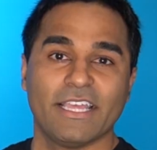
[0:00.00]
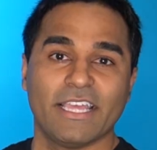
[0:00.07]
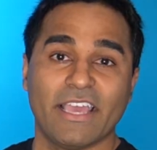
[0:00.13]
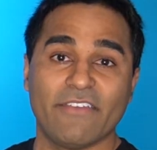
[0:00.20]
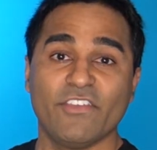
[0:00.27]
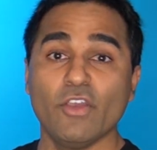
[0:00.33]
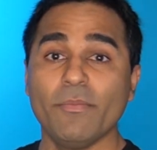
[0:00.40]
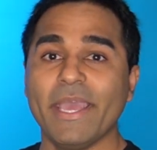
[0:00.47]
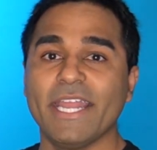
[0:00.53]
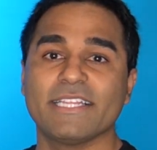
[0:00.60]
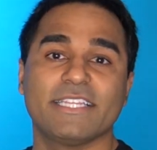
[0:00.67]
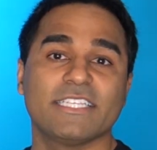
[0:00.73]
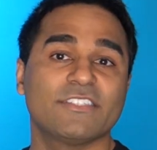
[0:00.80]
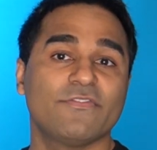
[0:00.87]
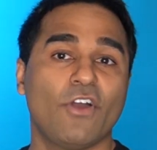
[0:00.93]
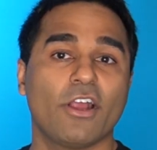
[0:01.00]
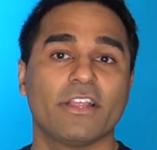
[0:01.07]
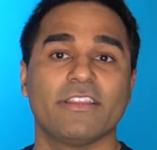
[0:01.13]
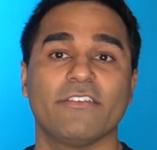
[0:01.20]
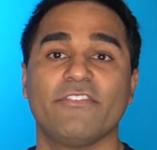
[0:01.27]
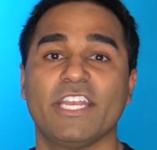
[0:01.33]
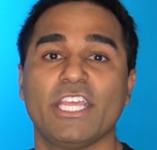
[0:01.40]
If you made it this far
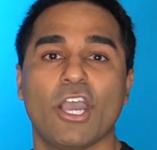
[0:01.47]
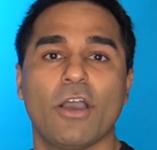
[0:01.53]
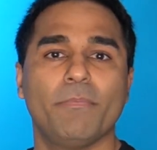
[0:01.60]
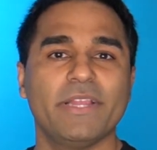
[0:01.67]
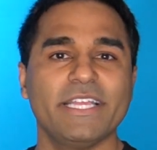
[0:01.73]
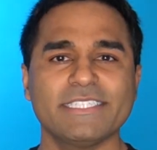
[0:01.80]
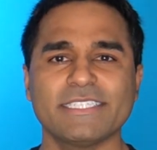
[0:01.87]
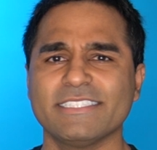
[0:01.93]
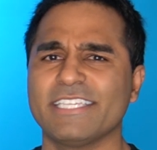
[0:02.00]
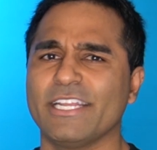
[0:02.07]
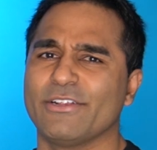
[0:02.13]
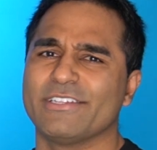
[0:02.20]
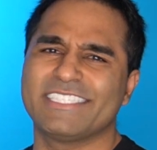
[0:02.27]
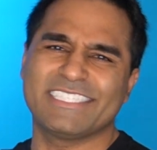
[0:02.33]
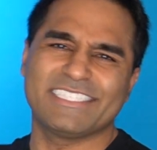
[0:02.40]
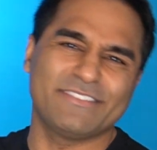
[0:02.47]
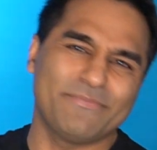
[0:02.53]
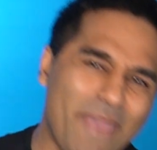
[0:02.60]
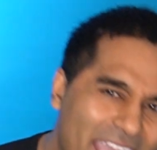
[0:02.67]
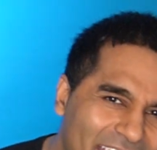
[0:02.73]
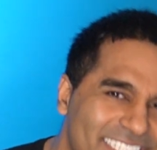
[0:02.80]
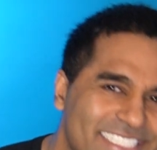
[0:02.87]
in the video, please consider
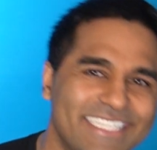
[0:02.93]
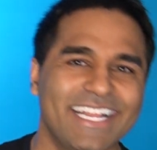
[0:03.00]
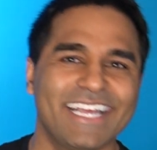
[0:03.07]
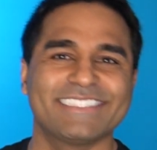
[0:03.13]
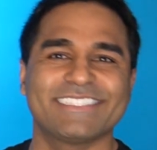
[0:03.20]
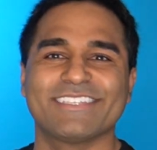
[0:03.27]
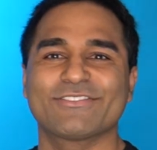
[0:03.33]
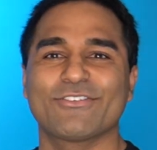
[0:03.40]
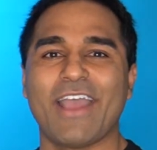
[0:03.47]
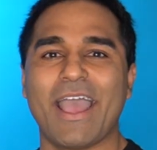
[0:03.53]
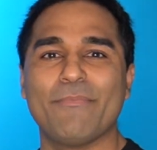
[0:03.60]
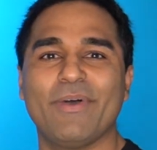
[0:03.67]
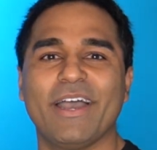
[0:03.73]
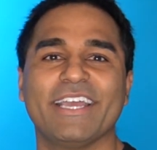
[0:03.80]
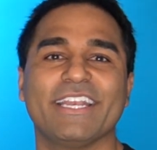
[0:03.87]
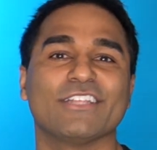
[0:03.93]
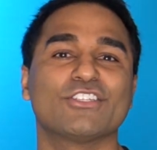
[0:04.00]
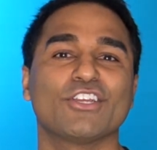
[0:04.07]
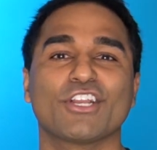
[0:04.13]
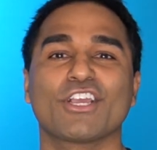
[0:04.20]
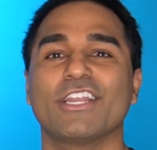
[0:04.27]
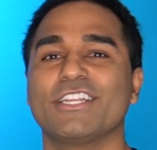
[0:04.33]
smashing that subscribe button and
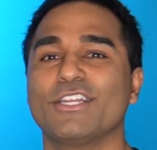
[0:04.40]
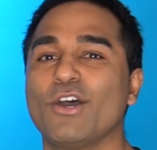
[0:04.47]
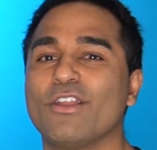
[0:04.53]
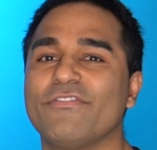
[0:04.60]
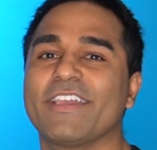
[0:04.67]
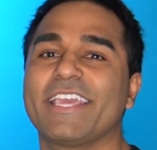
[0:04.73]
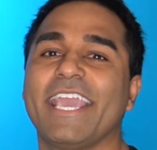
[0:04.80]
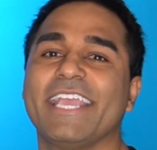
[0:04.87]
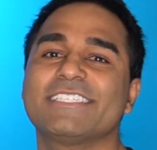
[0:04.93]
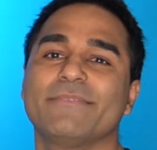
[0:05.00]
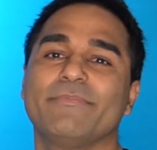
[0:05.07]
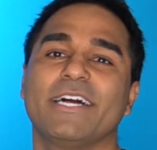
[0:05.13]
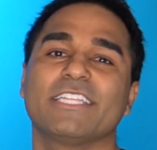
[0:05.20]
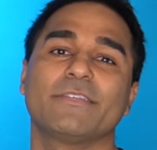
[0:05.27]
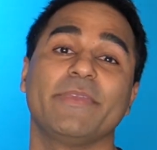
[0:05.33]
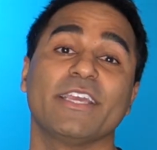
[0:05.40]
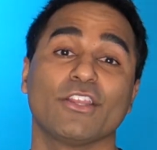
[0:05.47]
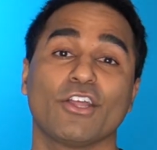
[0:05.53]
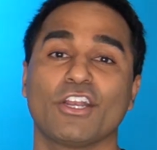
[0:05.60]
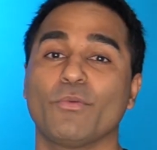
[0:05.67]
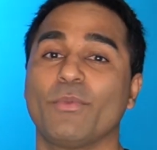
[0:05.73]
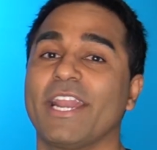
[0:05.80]
turning on the notification bell to be
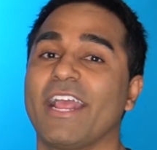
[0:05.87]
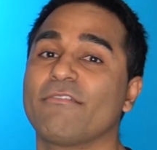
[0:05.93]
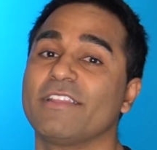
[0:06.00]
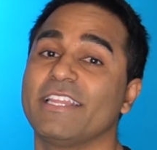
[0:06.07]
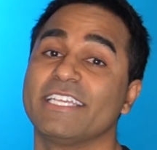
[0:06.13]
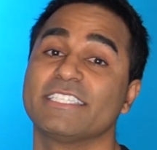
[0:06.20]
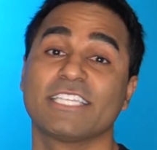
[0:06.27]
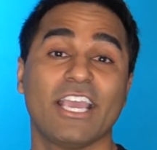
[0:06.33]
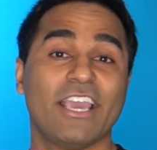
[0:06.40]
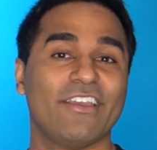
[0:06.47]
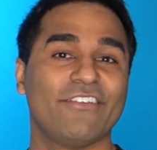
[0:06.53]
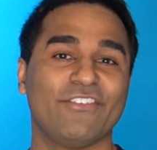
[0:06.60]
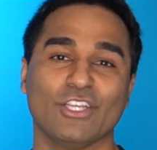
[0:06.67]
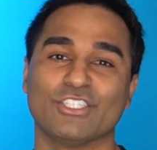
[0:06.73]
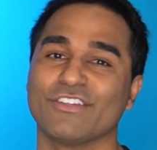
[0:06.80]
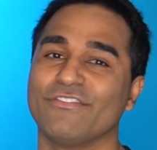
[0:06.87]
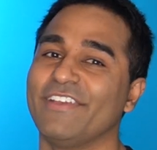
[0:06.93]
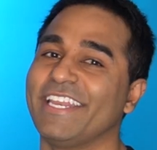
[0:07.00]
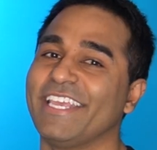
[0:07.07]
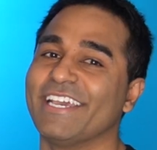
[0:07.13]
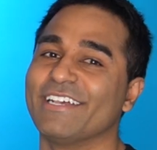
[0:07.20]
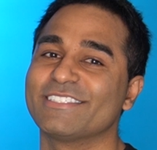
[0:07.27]
alerted when I release future
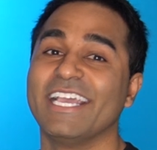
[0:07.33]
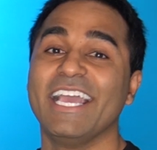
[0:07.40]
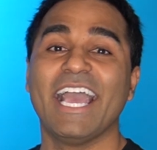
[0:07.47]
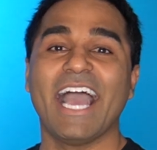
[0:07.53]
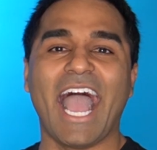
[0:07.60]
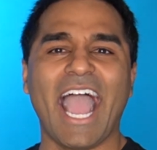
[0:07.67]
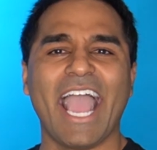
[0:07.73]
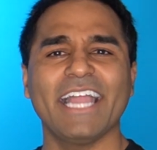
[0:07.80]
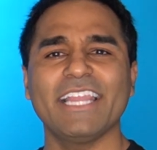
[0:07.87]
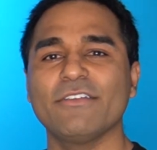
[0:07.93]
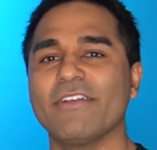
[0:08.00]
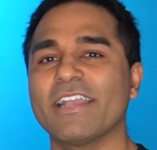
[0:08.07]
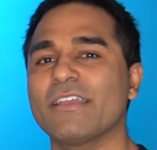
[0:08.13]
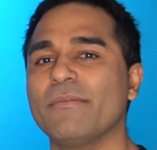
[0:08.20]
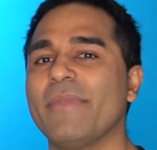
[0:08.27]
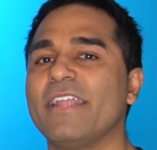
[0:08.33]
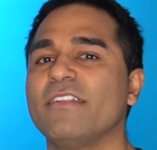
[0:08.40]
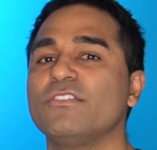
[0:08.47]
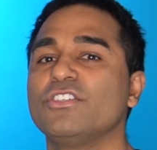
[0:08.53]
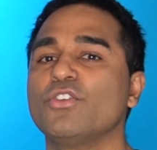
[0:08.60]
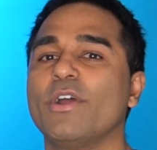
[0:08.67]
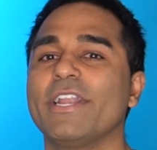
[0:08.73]
videos. I highly
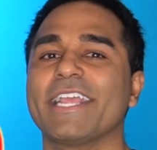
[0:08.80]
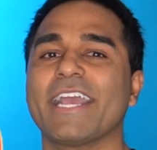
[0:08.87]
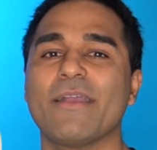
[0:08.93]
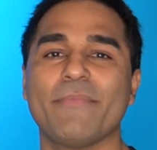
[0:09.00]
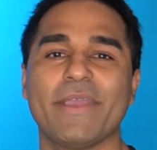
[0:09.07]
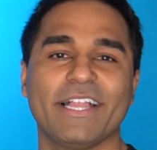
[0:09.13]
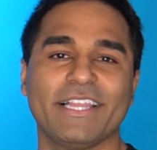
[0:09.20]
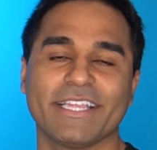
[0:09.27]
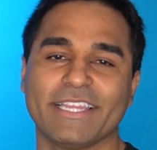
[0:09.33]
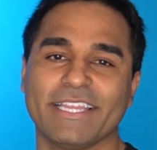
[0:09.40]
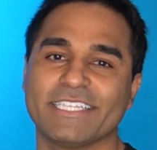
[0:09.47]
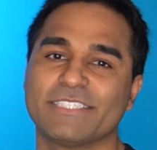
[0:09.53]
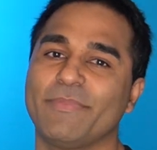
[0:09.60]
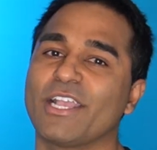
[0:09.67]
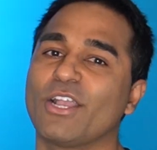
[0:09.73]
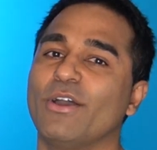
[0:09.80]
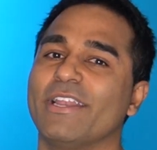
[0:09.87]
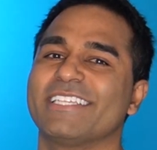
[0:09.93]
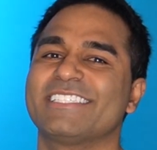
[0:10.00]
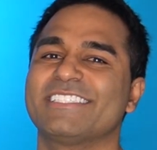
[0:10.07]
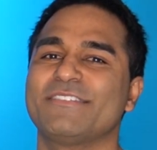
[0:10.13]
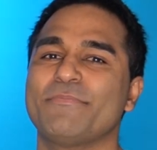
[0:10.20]
recommend joining our mailing list by going
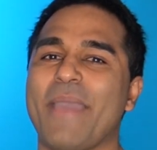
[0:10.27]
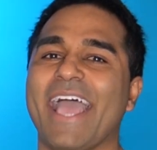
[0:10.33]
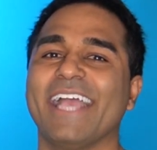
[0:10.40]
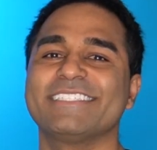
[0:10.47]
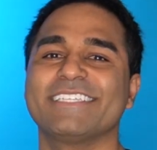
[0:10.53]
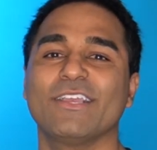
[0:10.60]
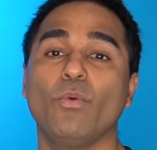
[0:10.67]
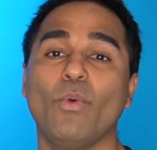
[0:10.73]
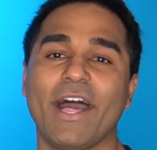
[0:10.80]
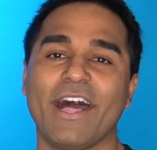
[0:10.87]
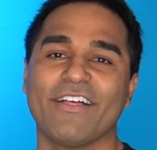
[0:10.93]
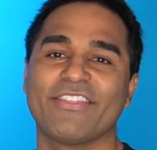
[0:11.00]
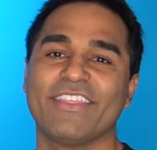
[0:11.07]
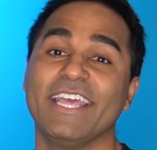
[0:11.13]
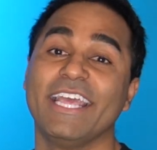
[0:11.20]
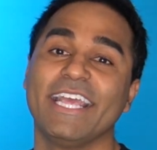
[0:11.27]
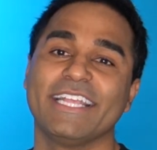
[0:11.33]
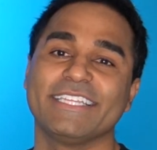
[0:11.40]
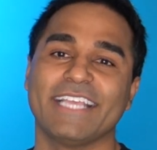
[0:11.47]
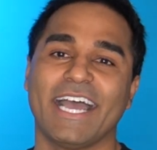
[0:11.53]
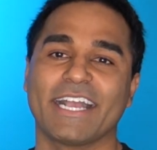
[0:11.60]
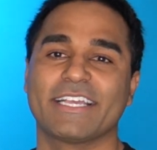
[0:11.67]
to Smashing Wealth
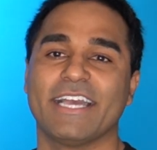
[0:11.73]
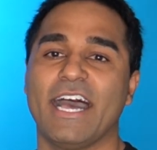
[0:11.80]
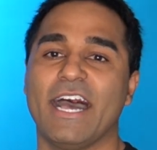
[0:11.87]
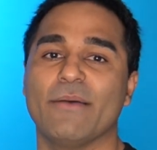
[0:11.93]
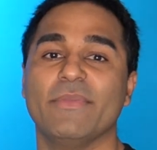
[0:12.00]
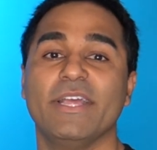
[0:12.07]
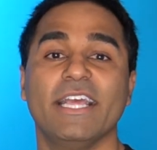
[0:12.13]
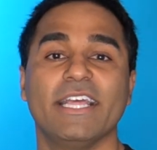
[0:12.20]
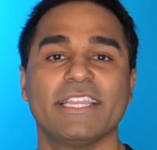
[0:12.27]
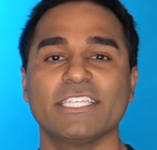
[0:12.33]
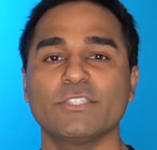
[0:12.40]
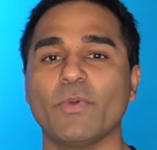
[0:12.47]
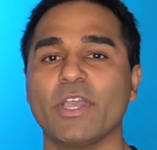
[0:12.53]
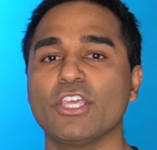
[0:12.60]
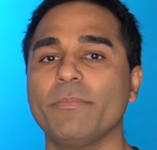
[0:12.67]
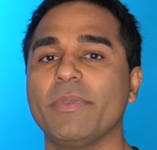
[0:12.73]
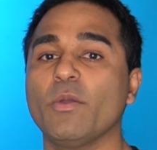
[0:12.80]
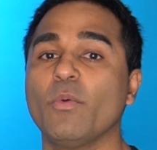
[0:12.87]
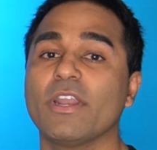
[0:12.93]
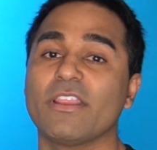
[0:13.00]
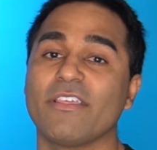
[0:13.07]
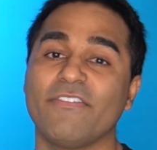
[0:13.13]
real.com. This way you'll be
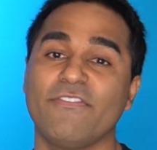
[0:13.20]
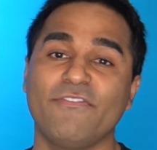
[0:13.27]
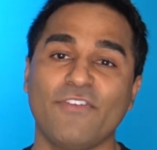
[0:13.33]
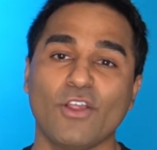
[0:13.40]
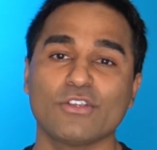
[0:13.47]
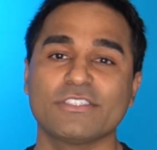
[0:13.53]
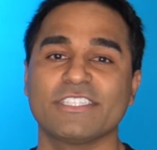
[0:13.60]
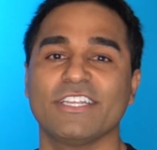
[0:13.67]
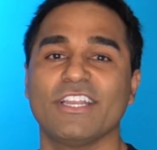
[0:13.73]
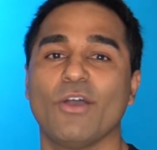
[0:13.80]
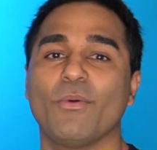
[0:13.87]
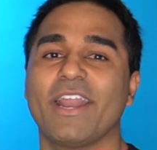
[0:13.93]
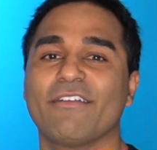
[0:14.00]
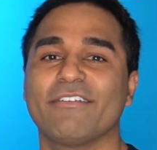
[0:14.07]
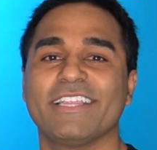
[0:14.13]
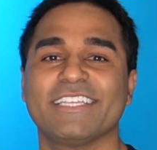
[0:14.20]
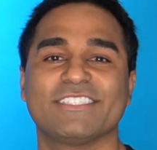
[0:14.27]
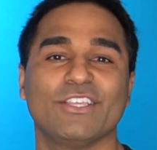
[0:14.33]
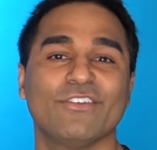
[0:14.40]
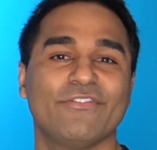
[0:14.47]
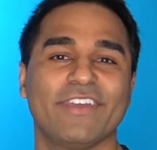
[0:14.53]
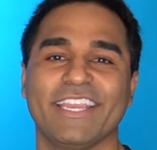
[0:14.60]
one of the first to know when I
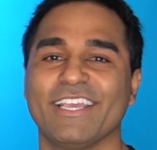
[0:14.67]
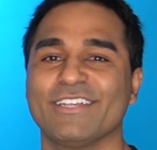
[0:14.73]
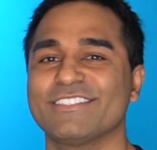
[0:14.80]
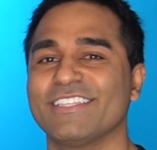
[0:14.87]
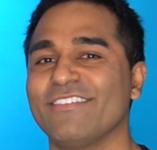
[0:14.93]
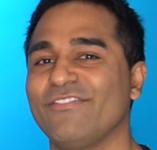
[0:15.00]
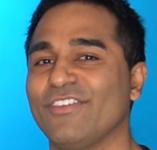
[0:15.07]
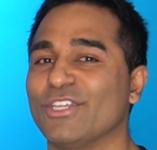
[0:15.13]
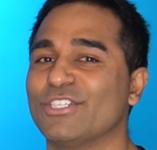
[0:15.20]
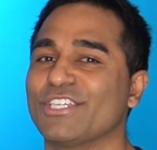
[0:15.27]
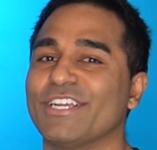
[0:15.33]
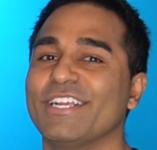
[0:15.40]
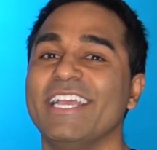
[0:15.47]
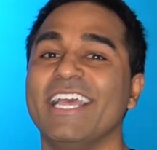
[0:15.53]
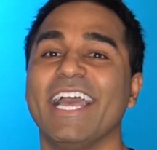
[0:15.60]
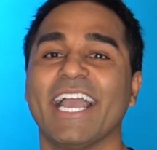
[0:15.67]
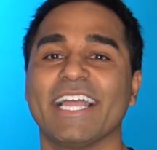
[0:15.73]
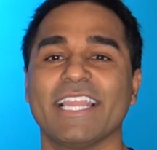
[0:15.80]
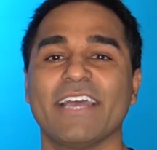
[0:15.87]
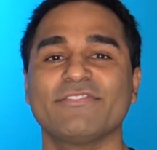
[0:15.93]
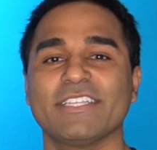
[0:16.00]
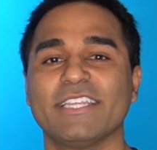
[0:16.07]
release new videos in the future. I
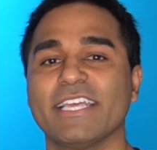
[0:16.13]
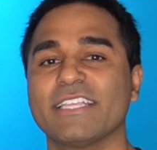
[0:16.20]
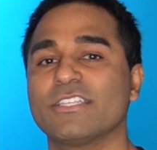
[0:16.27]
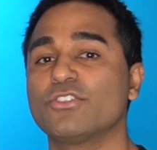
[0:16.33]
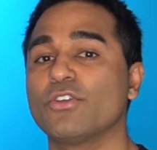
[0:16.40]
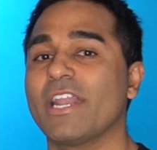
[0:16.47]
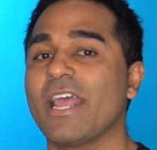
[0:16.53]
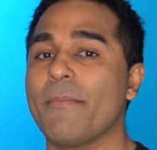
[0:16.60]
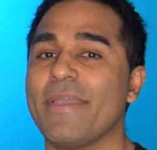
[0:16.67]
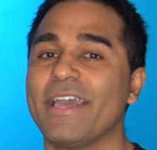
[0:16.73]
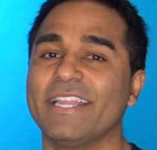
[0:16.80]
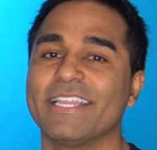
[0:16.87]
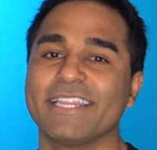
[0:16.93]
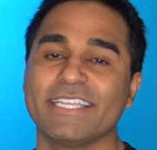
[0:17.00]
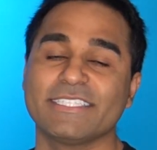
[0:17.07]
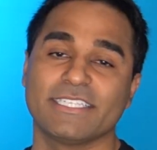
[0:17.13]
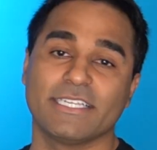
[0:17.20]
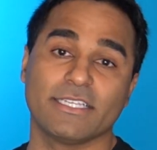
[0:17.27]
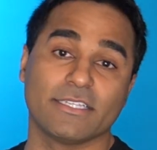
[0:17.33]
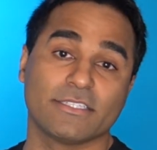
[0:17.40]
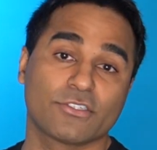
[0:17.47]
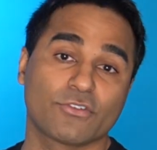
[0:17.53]
left the link to join our mailing list
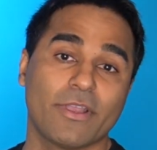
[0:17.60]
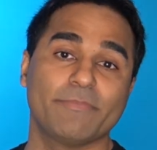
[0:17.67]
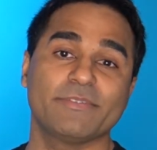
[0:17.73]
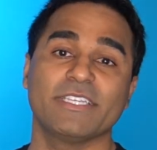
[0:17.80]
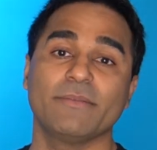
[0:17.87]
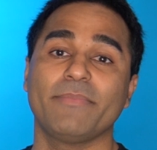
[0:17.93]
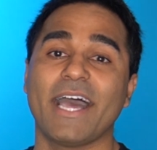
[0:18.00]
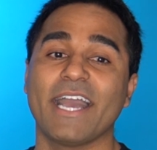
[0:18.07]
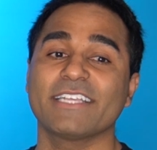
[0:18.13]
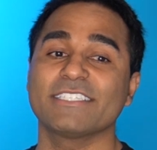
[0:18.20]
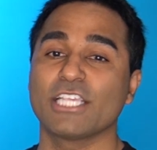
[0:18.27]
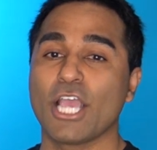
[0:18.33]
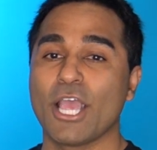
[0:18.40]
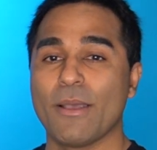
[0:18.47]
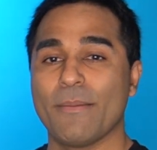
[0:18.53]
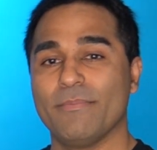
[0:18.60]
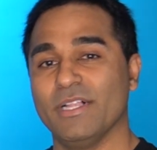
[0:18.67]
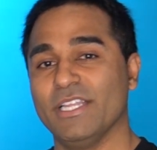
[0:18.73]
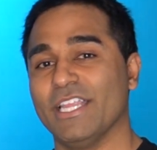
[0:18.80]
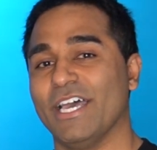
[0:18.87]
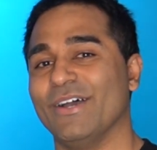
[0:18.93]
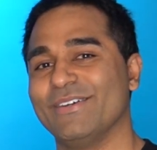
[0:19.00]
in the description box
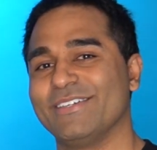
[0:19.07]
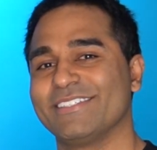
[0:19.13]
below.